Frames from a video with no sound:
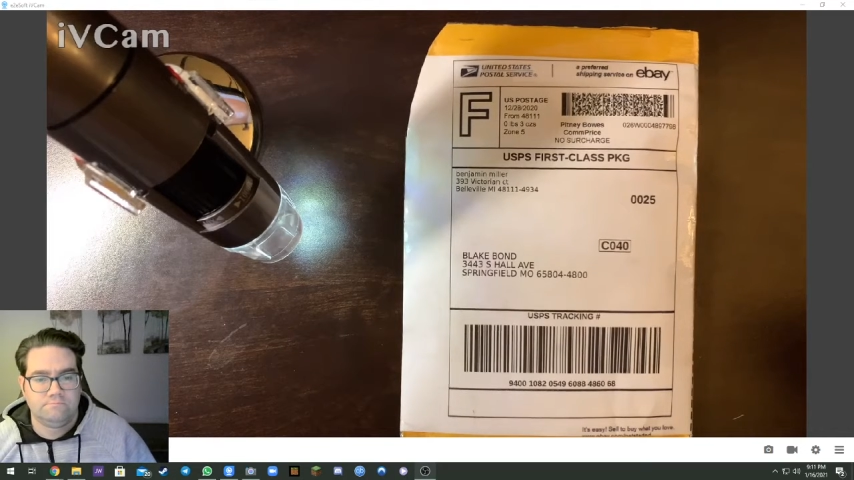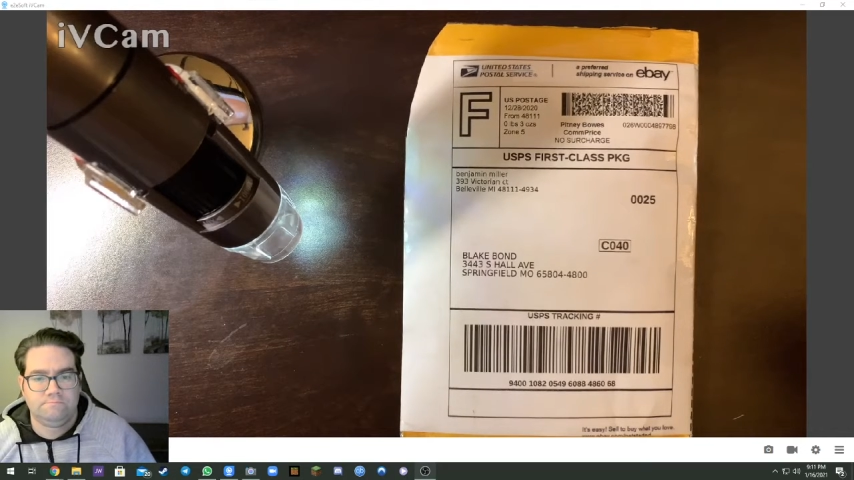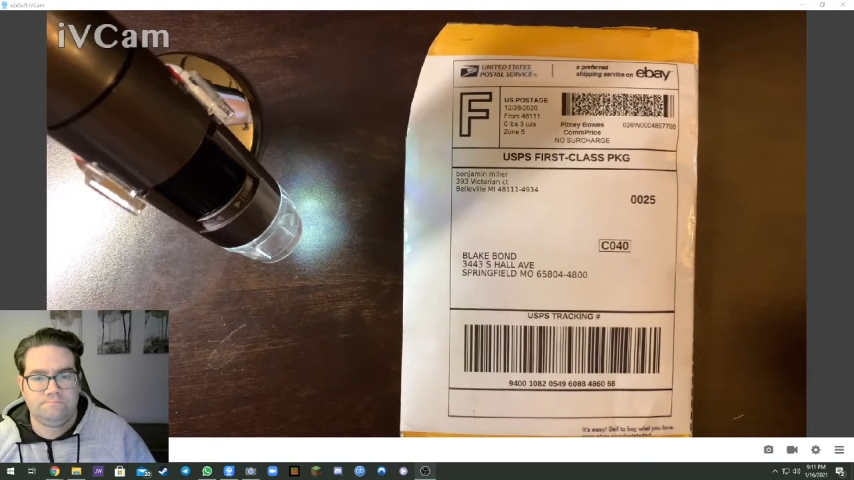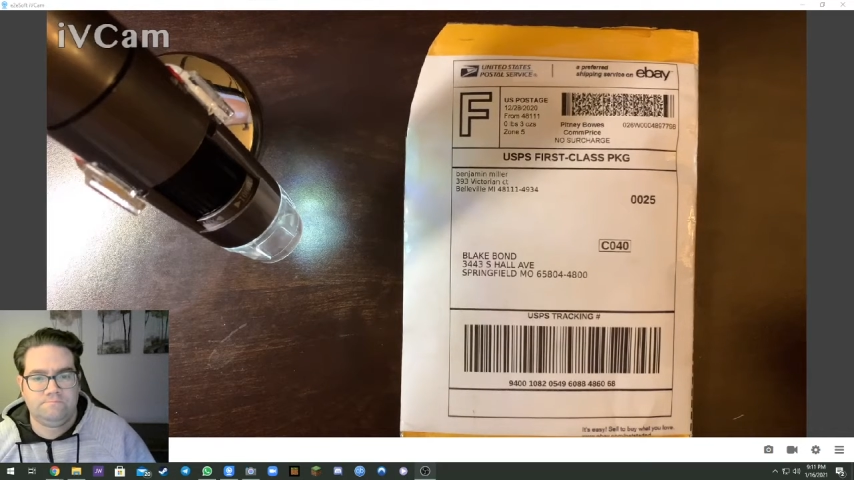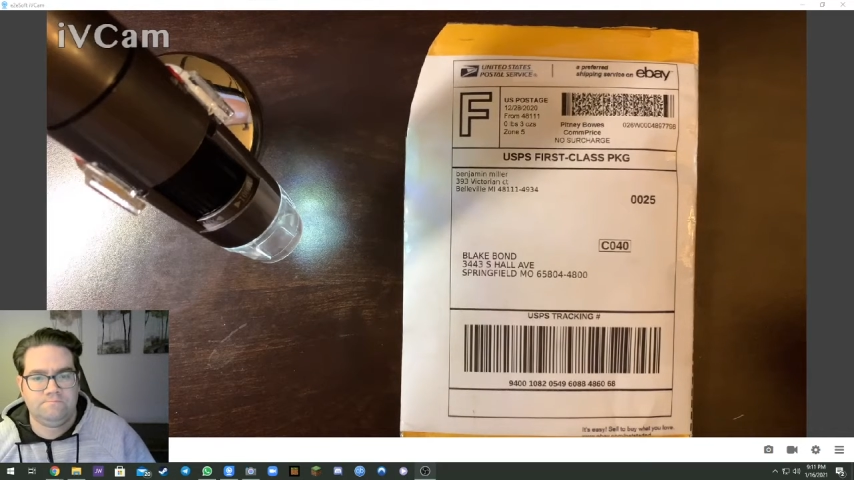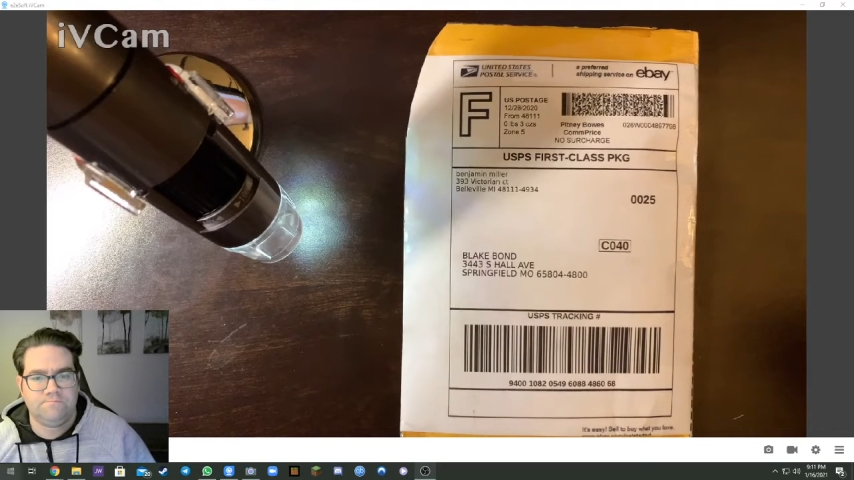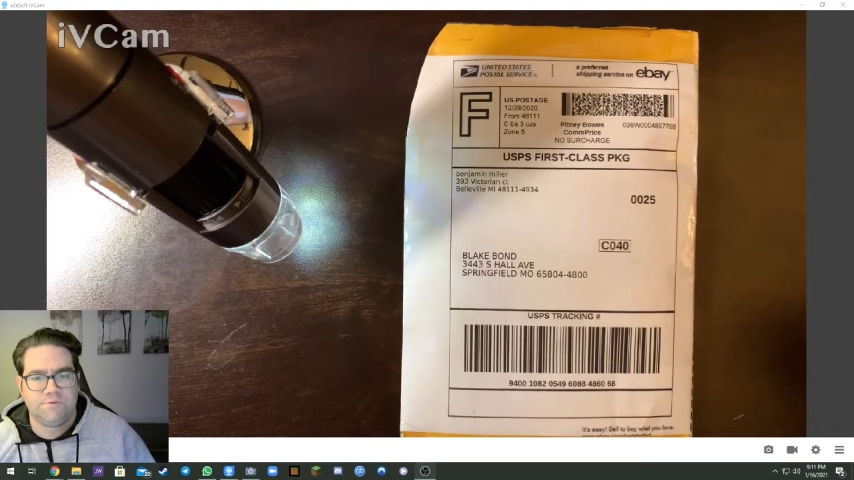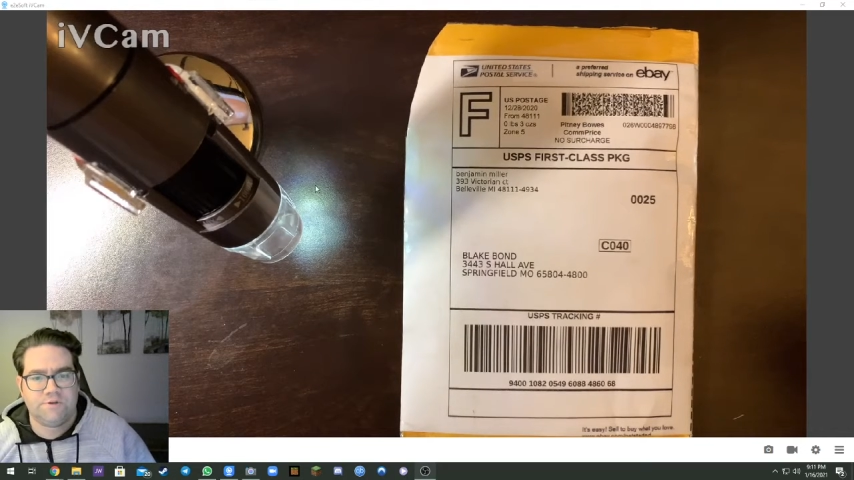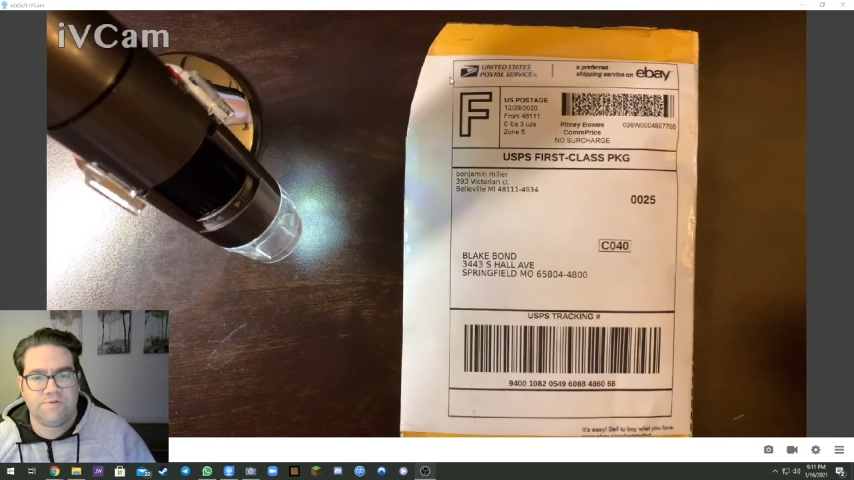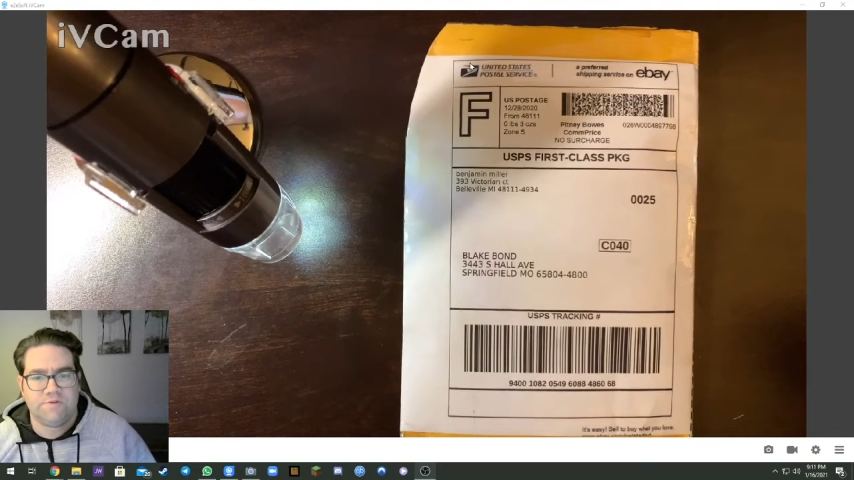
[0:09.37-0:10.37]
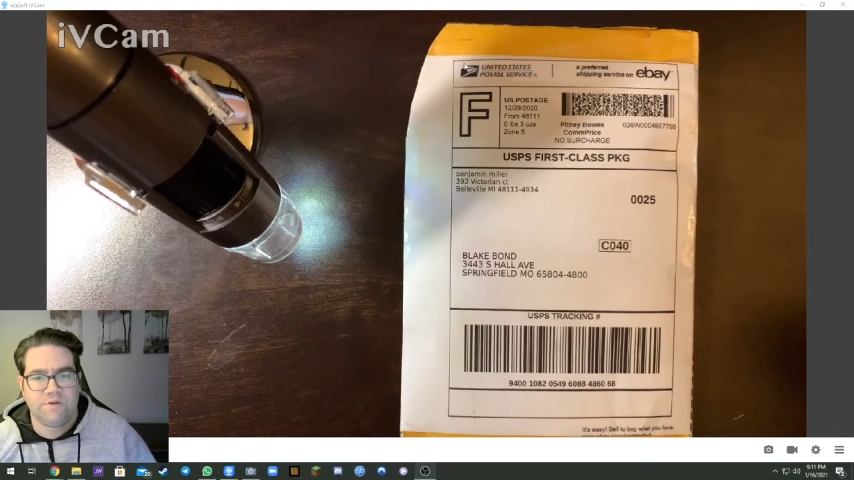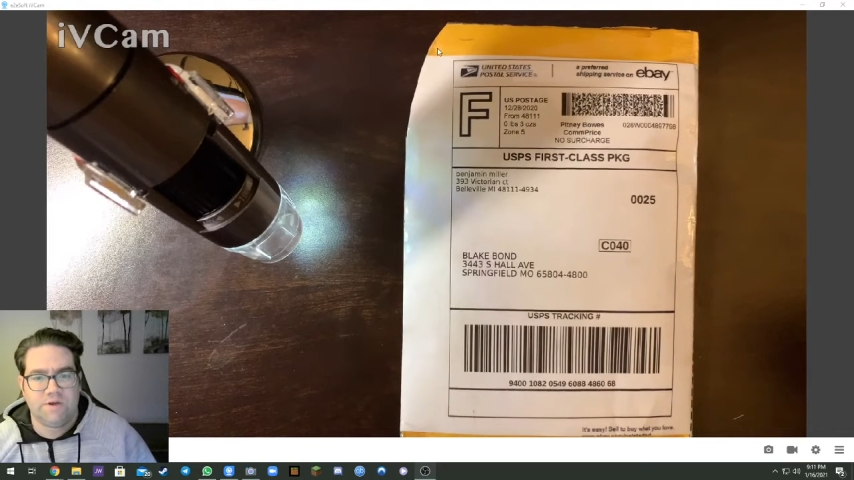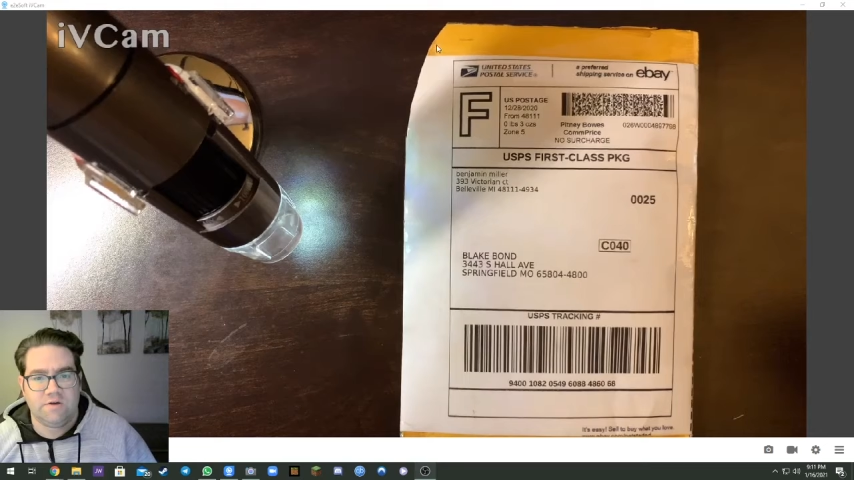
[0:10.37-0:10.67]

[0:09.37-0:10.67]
You can see I